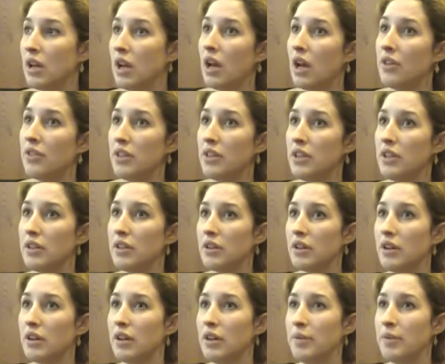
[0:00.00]
I think
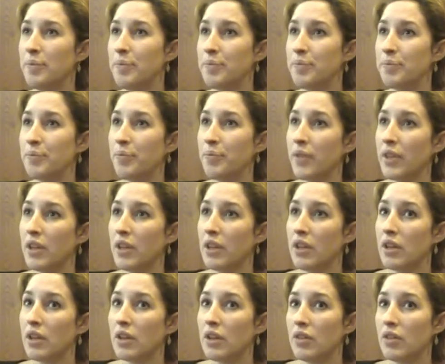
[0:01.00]

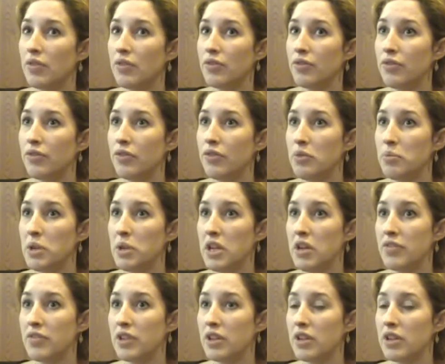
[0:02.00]
for me,
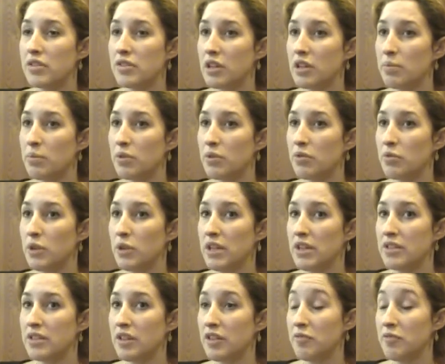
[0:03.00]
over the last couple of
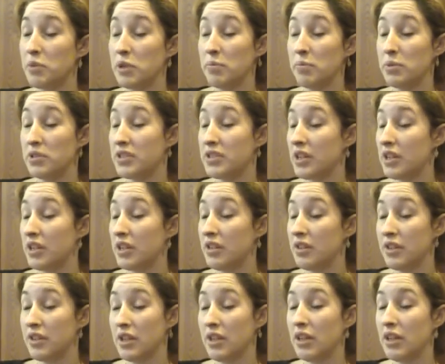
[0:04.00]
weeks, I've been particularly
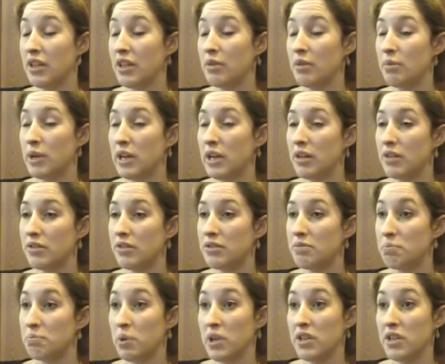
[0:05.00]
thinking about
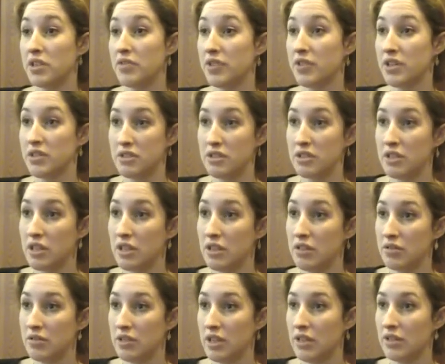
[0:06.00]
biodiversity
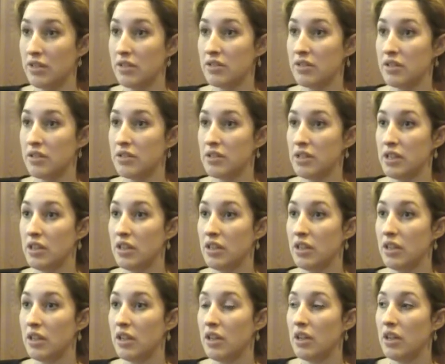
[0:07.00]
in the city.
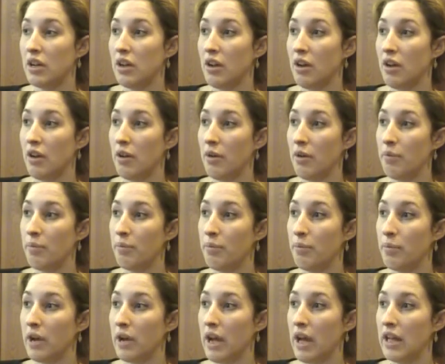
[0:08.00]

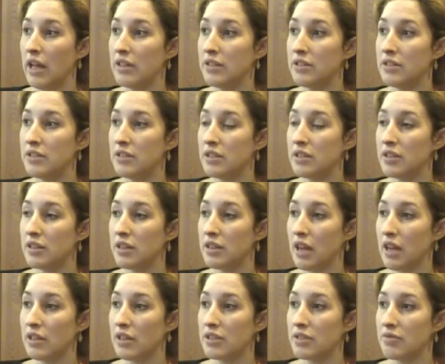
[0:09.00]
And
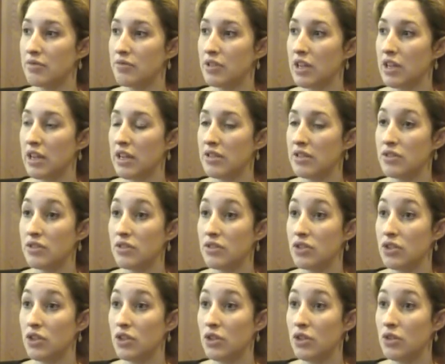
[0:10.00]
that relates
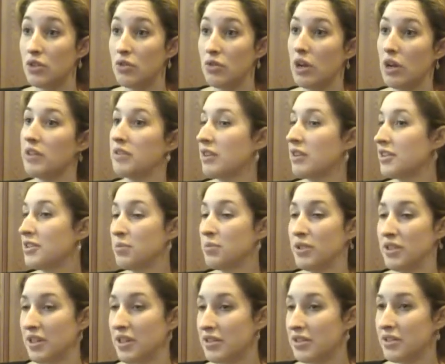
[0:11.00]
to, I
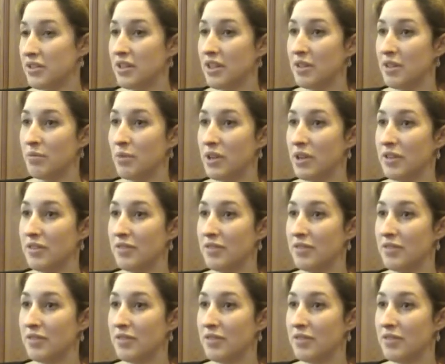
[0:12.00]
spent yesterday in my